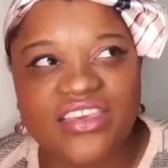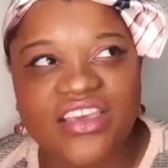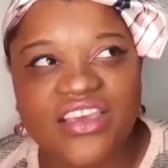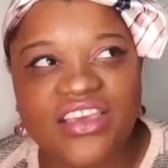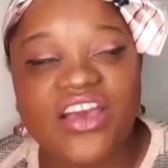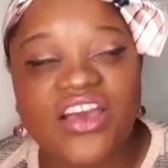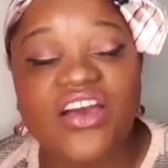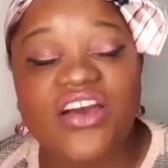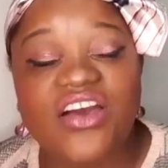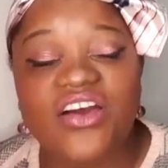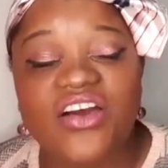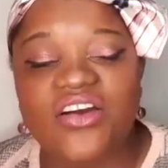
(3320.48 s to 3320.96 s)

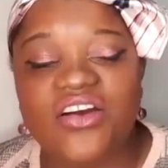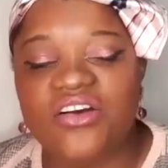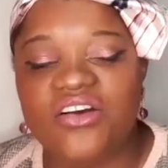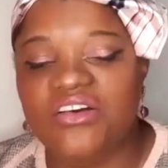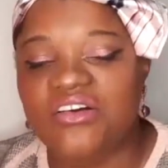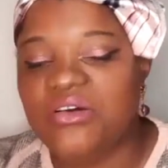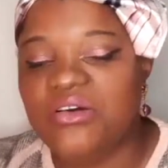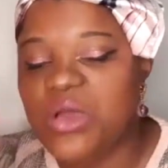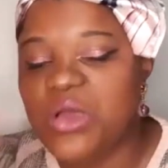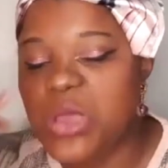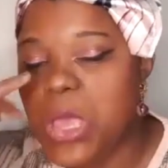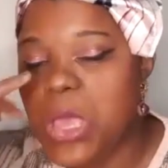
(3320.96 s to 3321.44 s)

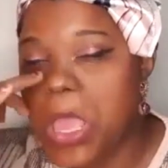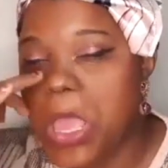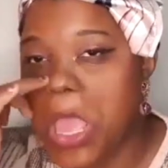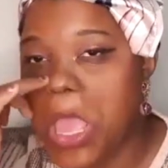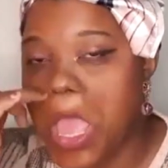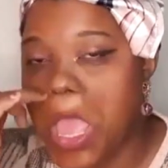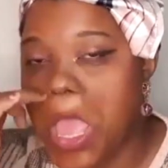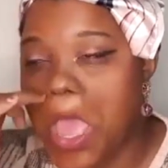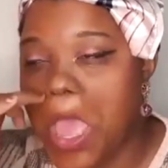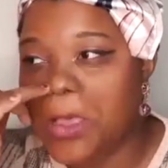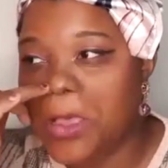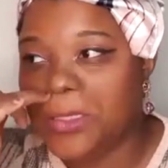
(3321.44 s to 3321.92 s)
Oh,
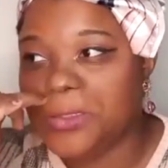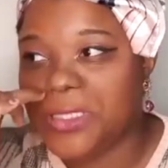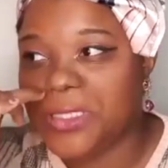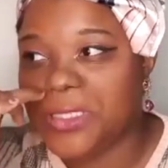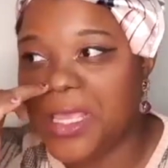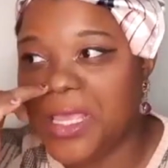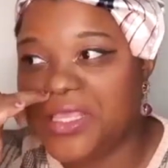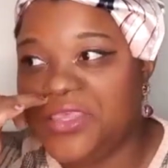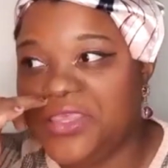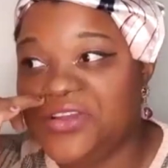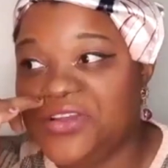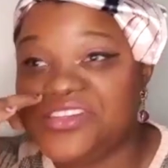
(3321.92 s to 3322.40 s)
I was
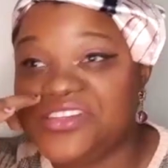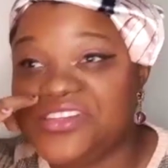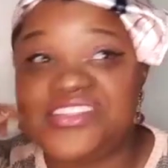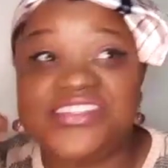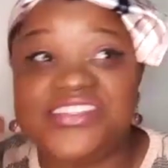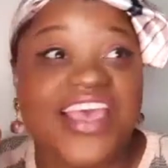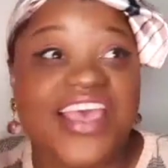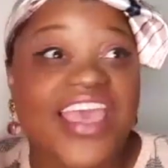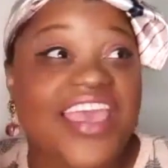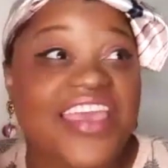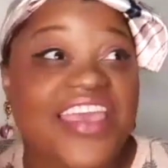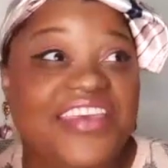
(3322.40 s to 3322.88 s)
like, you're
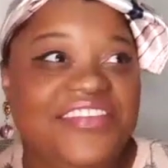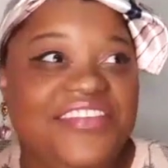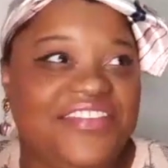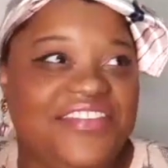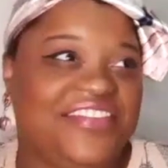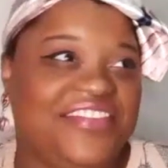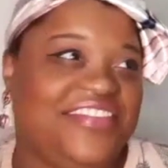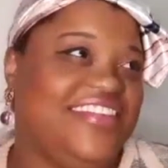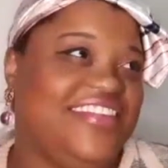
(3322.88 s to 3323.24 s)
safe.